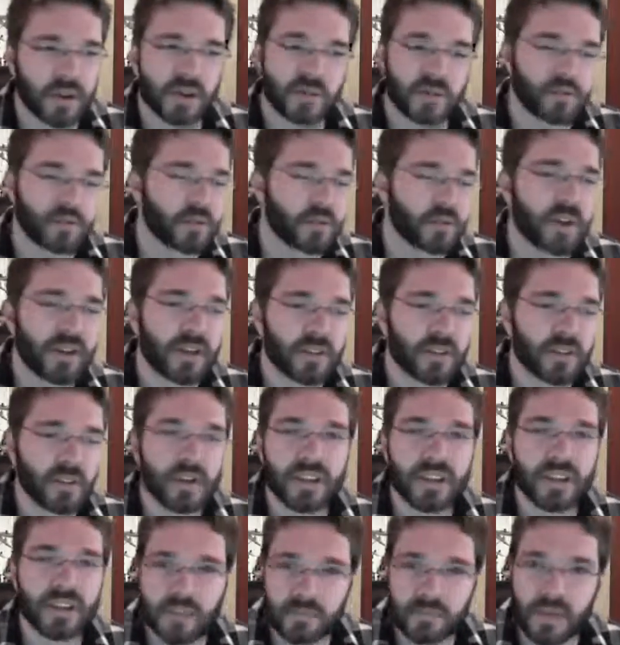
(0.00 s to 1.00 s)
or for whatever
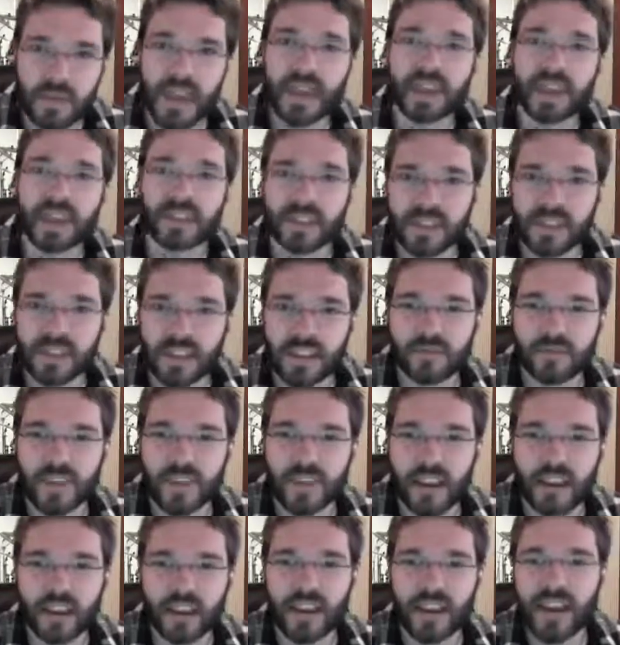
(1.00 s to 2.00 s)
reason make it to the
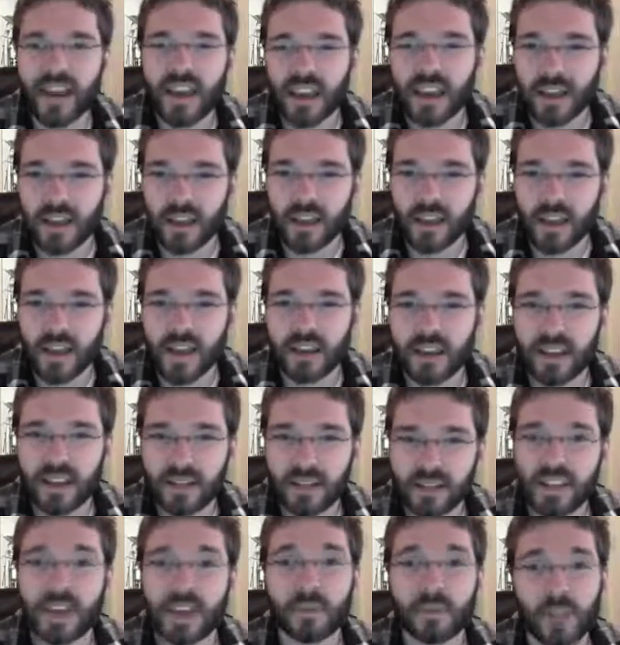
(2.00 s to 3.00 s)
event and, and
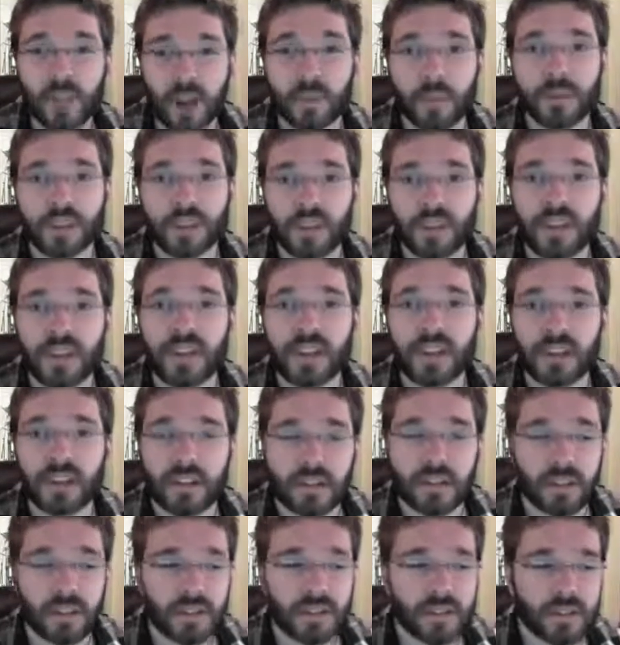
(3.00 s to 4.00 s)
gives them the opportunity
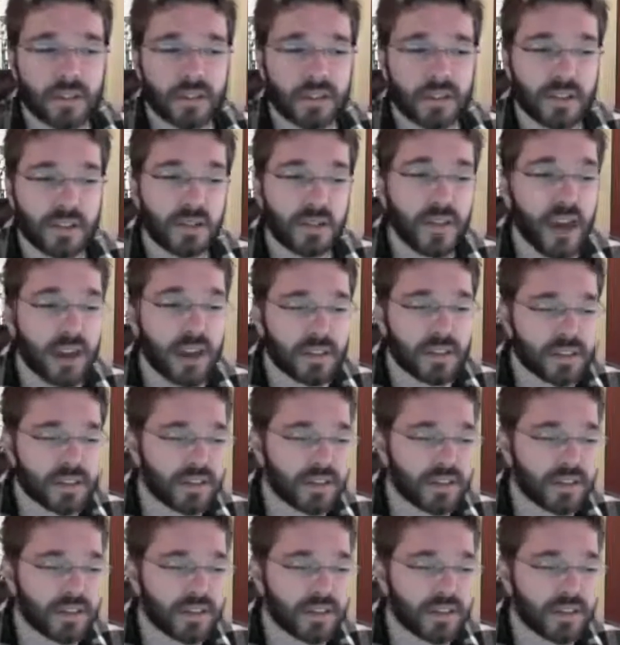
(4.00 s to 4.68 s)
to, to do that.